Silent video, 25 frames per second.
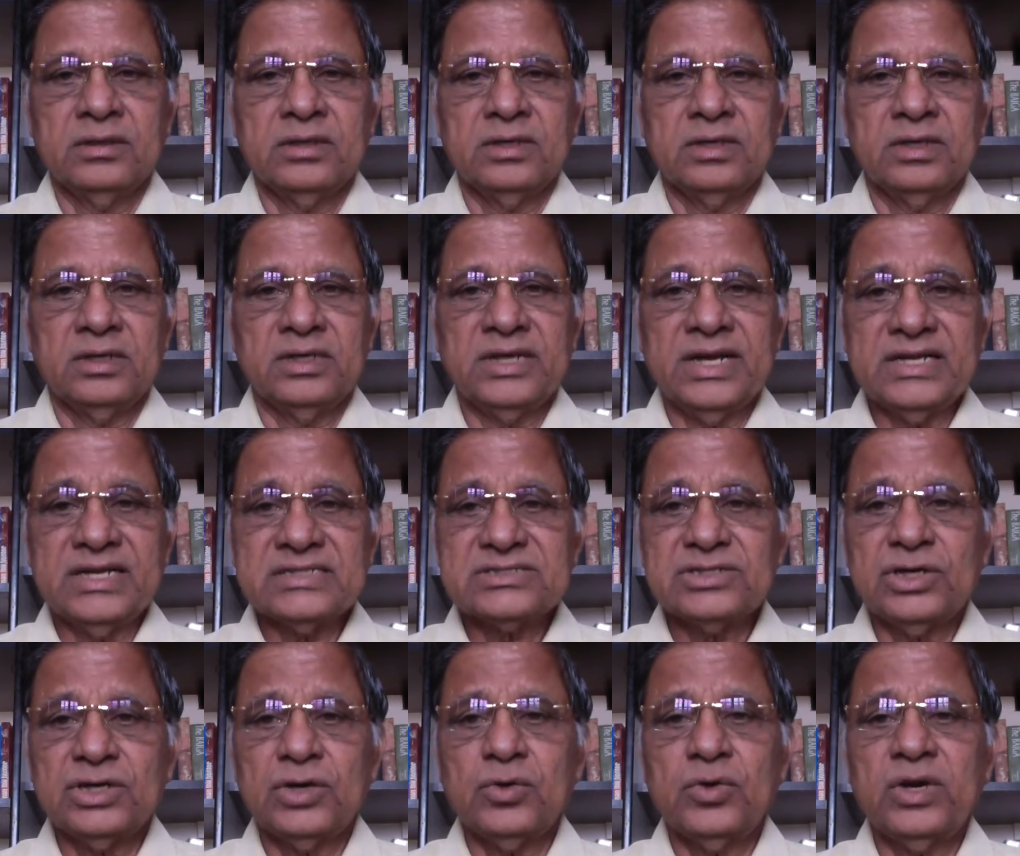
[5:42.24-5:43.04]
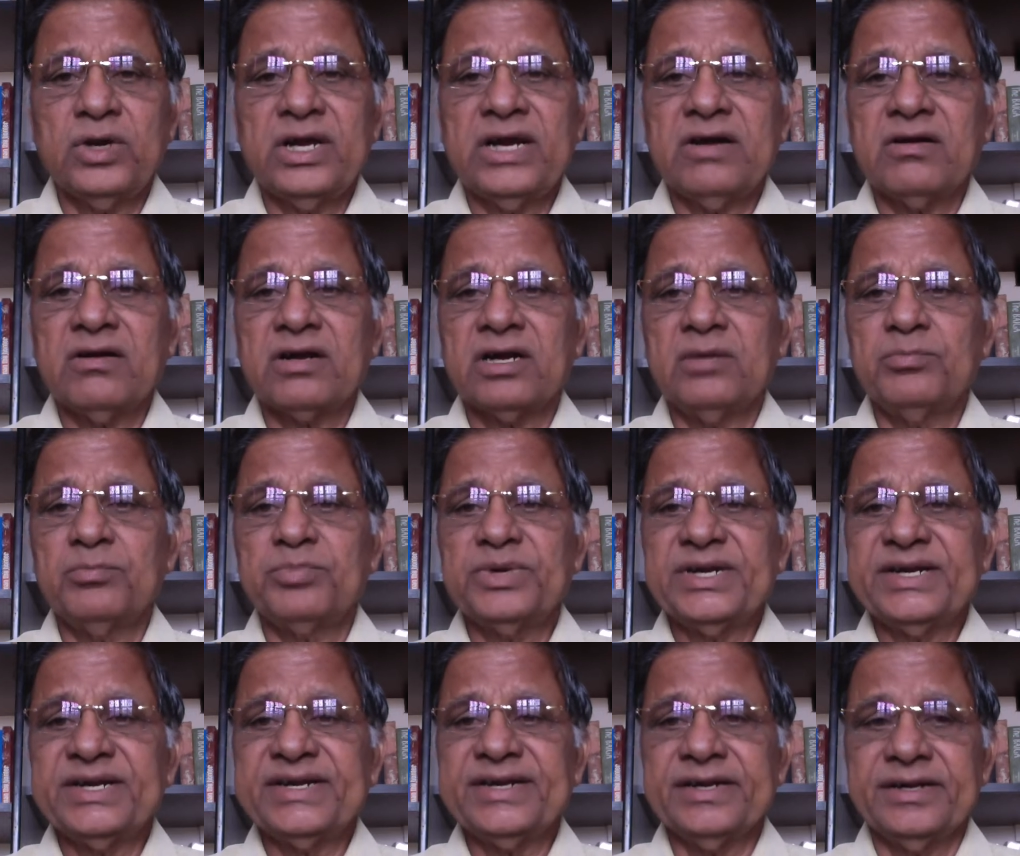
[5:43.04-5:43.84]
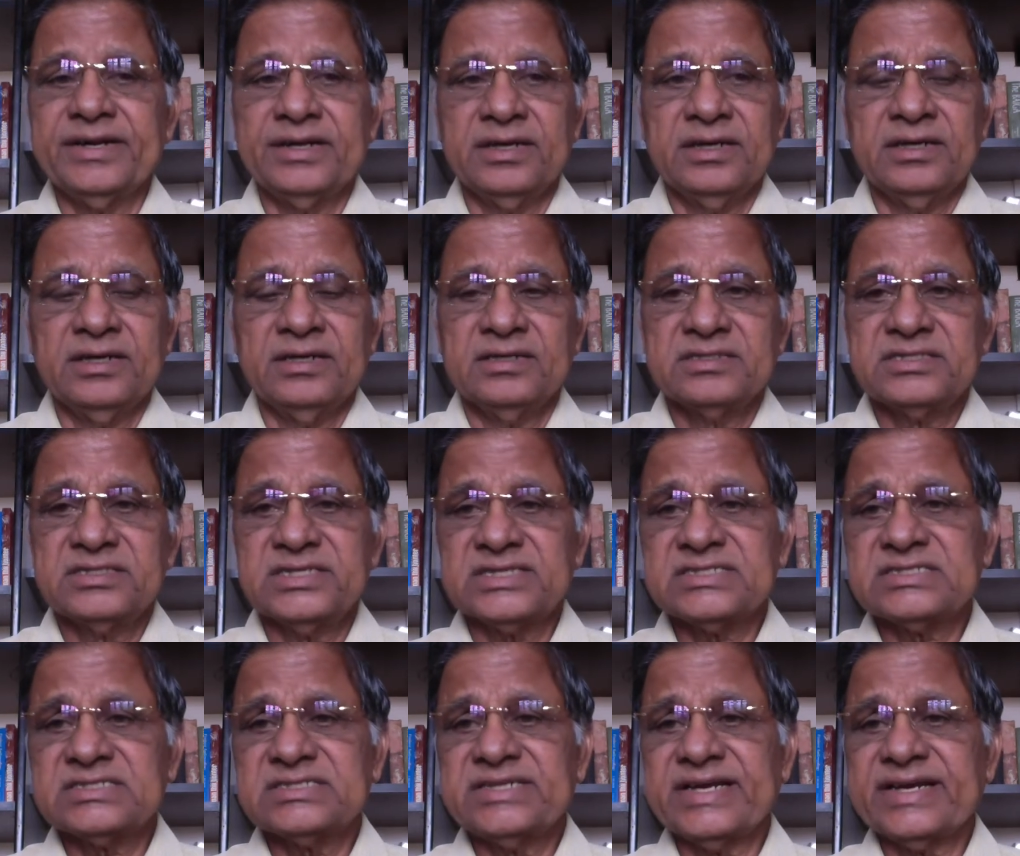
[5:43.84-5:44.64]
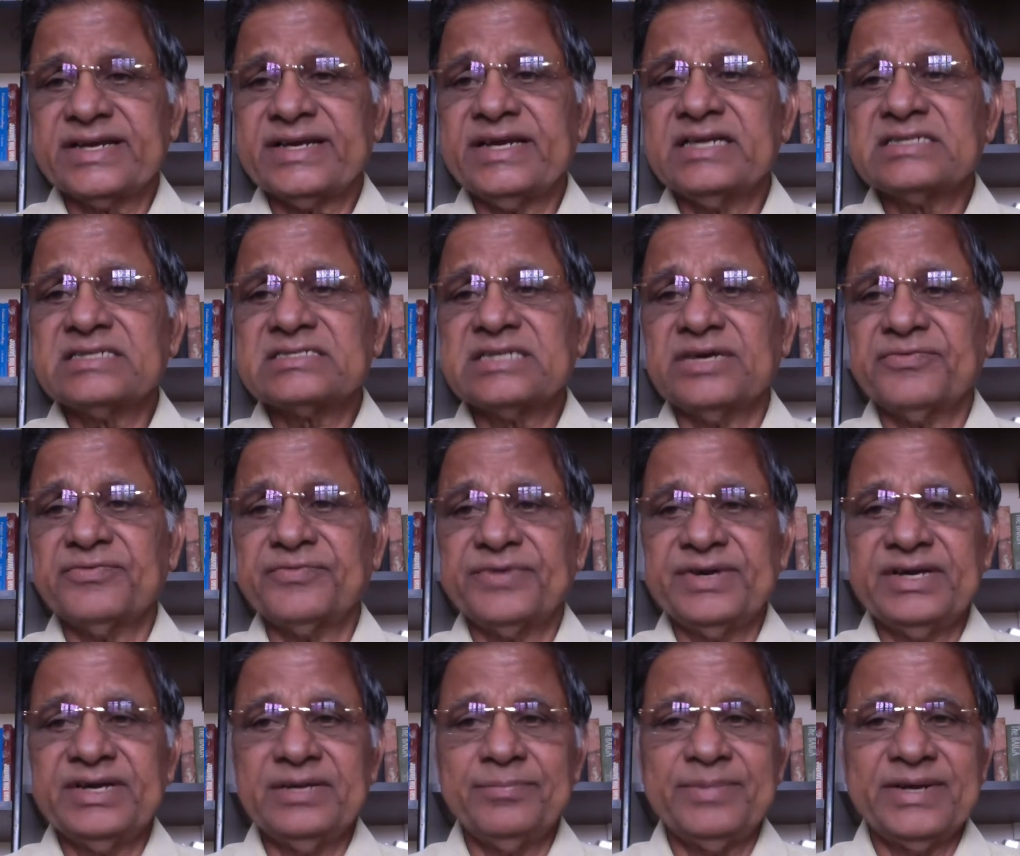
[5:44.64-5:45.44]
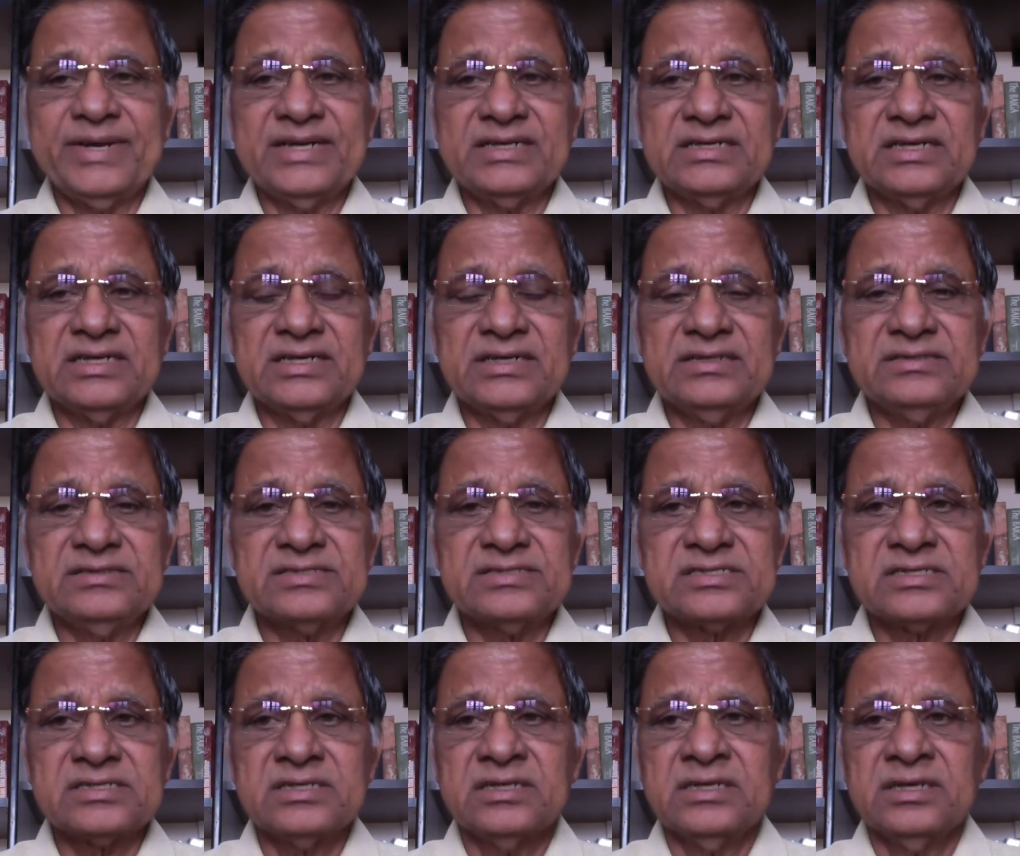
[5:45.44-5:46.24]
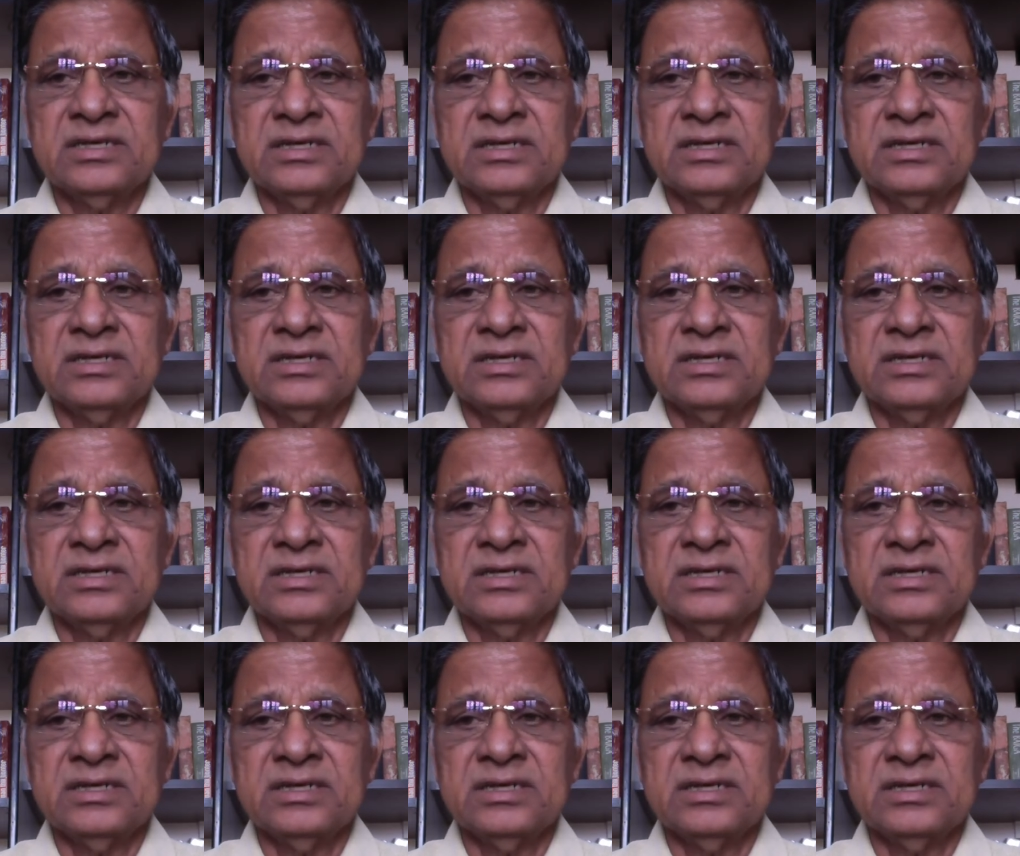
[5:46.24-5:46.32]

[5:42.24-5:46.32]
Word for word: As though we have completed 6 decades of independence,